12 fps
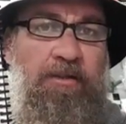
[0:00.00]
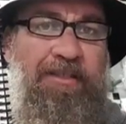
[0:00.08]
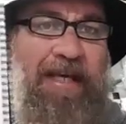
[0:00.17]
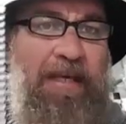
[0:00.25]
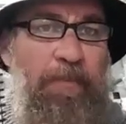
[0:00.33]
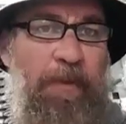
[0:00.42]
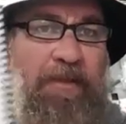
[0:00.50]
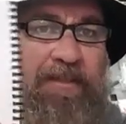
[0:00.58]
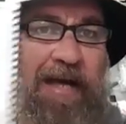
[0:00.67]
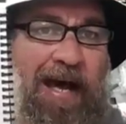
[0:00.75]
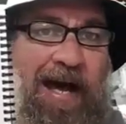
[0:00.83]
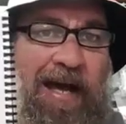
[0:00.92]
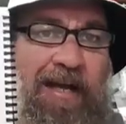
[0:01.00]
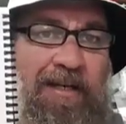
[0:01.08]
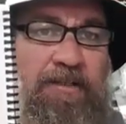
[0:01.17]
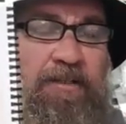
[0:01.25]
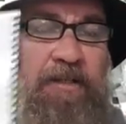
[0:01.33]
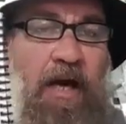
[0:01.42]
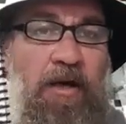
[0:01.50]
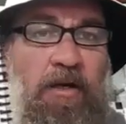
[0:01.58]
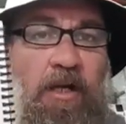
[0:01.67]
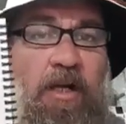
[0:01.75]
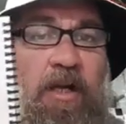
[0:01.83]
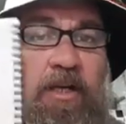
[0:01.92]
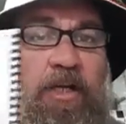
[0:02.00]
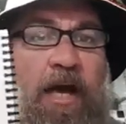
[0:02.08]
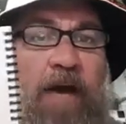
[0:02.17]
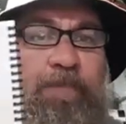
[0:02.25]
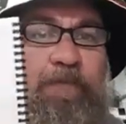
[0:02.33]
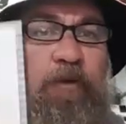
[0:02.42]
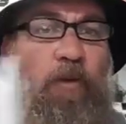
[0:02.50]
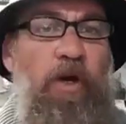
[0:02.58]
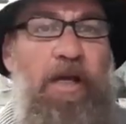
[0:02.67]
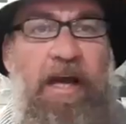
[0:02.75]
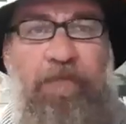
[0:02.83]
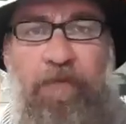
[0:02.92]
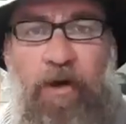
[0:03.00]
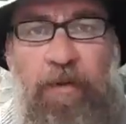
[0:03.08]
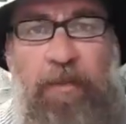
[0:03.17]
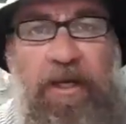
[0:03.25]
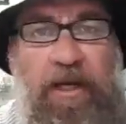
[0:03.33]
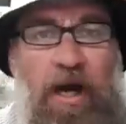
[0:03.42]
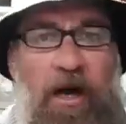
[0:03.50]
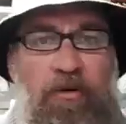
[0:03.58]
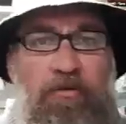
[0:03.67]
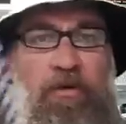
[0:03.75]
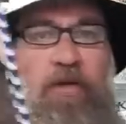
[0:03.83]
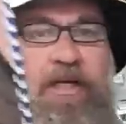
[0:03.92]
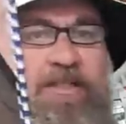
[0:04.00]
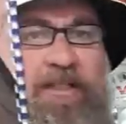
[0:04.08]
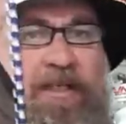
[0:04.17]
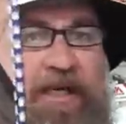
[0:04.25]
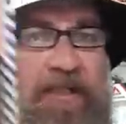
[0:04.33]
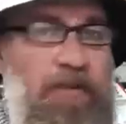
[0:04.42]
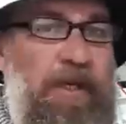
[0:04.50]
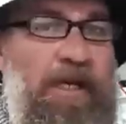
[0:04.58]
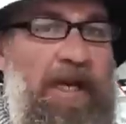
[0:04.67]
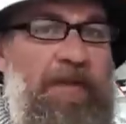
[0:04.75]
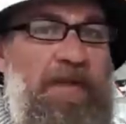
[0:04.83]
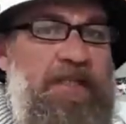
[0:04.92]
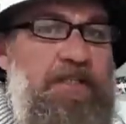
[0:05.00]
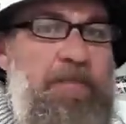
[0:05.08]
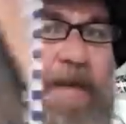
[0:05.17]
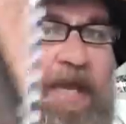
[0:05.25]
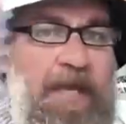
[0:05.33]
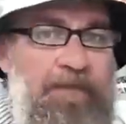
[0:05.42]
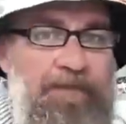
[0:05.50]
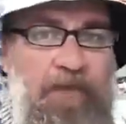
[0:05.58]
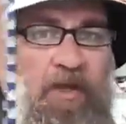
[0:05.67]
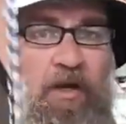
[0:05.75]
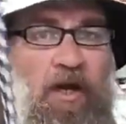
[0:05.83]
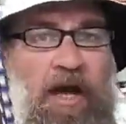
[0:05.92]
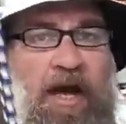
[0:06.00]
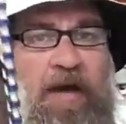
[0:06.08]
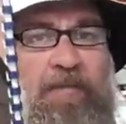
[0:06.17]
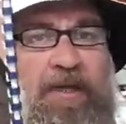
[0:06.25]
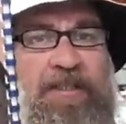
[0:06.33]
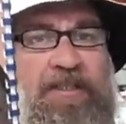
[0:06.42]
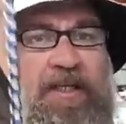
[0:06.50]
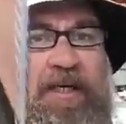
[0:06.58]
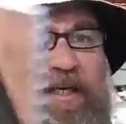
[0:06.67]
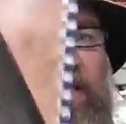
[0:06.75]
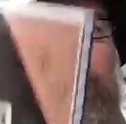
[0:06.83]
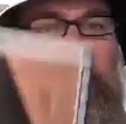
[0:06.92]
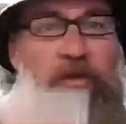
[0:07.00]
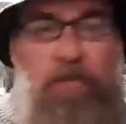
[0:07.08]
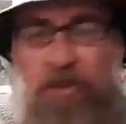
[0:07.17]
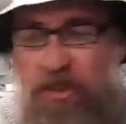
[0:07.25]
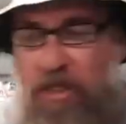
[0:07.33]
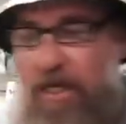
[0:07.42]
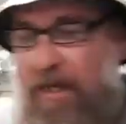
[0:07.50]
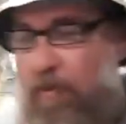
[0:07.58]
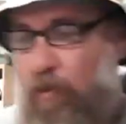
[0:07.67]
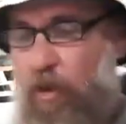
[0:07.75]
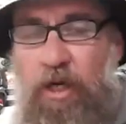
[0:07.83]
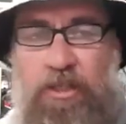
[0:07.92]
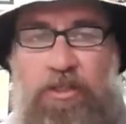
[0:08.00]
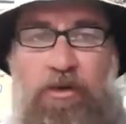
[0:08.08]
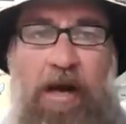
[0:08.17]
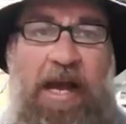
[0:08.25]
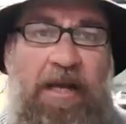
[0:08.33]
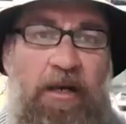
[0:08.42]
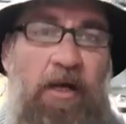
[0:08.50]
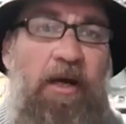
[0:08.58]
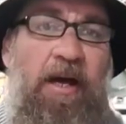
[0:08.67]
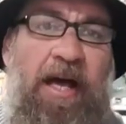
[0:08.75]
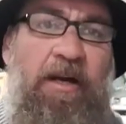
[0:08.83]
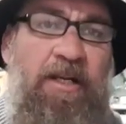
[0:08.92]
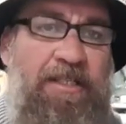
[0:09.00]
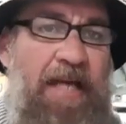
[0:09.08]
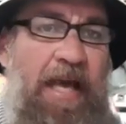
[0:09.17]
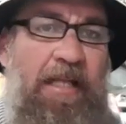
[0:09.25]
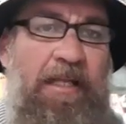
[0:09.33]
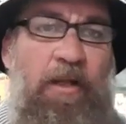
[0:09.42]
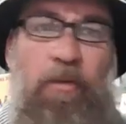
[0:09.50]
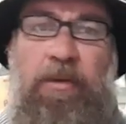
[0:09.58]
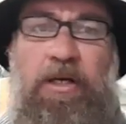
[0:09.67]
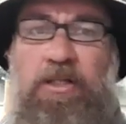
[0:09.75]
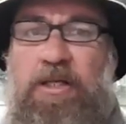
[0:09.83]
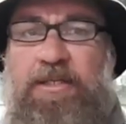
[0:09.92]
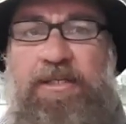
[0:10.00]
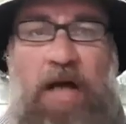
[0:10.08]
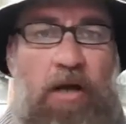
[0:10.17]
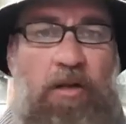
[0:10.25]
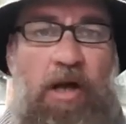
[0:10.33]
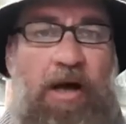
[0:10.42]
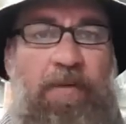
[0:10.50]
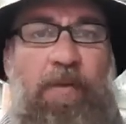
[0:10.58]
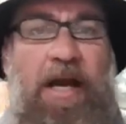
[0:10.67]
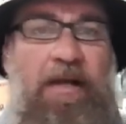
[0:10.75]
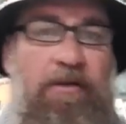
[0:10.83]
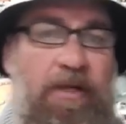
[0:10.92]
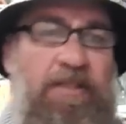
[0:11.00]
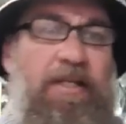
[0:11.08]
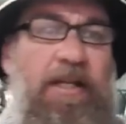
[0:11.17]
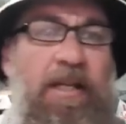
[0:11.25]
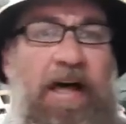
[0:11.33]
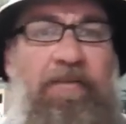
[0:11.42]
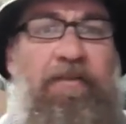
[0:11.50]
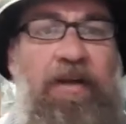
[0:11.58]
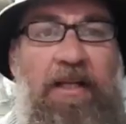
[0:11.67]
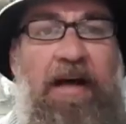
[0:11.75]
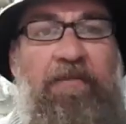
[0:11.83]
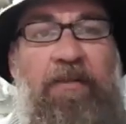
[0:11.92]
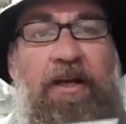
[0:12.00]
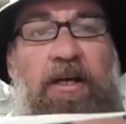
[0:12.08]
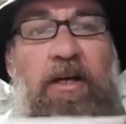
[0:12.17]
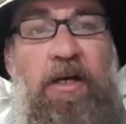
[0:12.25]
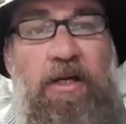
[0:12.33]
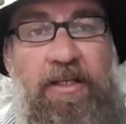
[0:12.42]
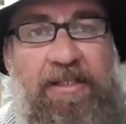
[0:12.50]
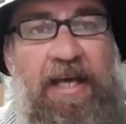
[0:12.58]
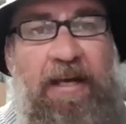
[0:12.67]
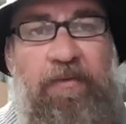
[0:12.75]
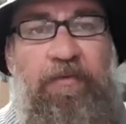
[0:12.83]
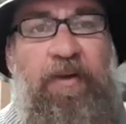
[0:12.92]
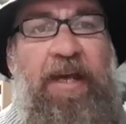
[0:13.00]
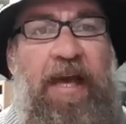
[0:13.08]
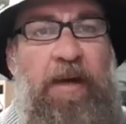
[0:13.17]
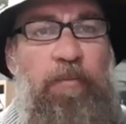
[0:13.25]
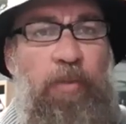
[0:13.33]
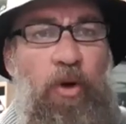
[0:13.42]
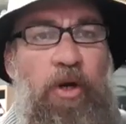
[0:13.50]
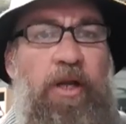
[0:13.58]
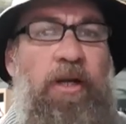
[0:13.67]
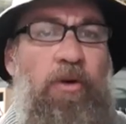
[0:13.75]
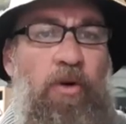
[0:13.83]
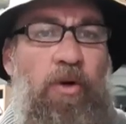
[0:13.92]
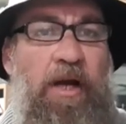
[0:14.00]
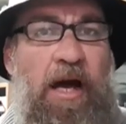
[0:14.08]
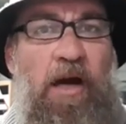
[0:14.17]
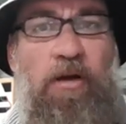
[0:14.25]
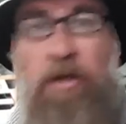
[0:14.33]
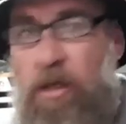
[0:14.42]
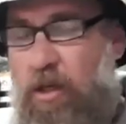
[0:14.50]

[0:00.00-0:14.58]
deeper targets. So, you know, if you want to go find a bit of gold real easy next weekend, that's your man. It's a killer little machine, works great. And I say little because it's so lightweight. It's a lovely set and forget. Put it in auto.